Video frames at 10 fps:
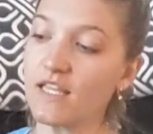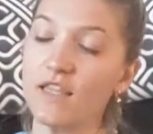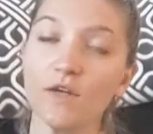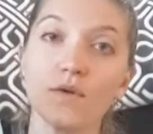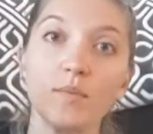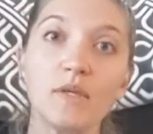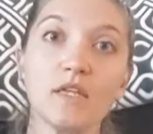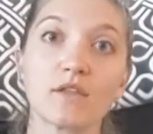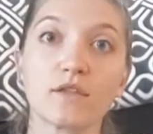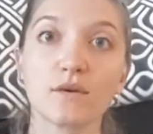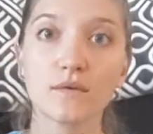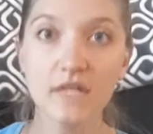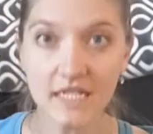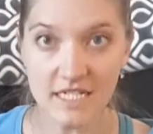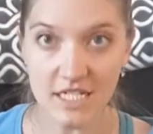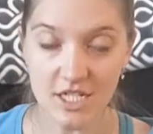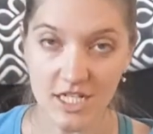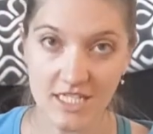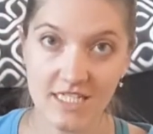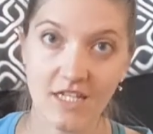there would be 3
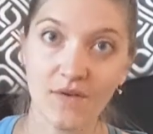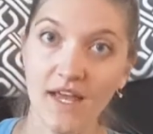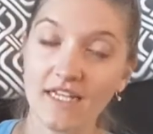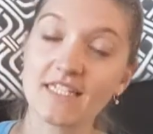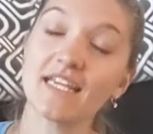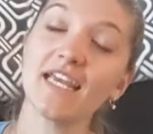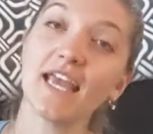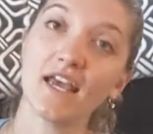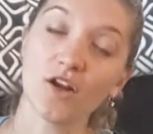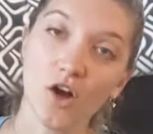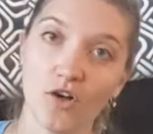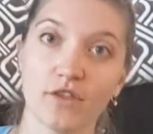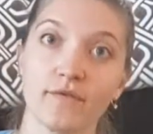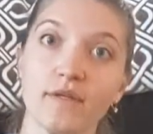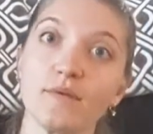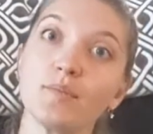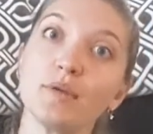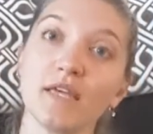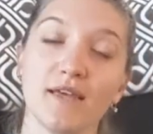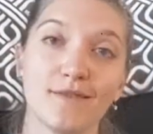digits correct and all 3 would
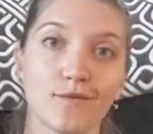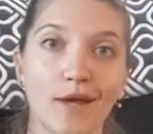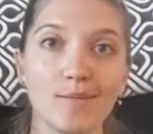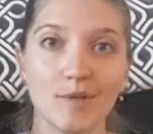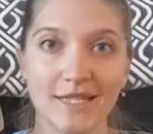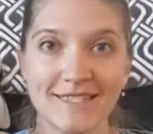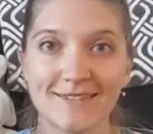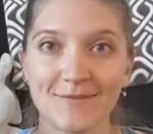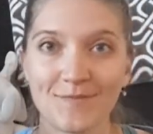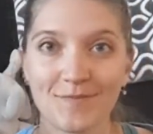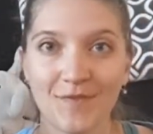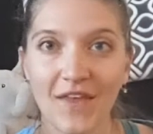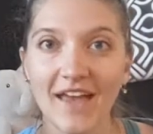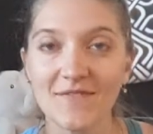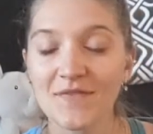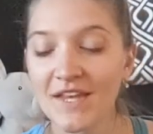be in the right place, okay?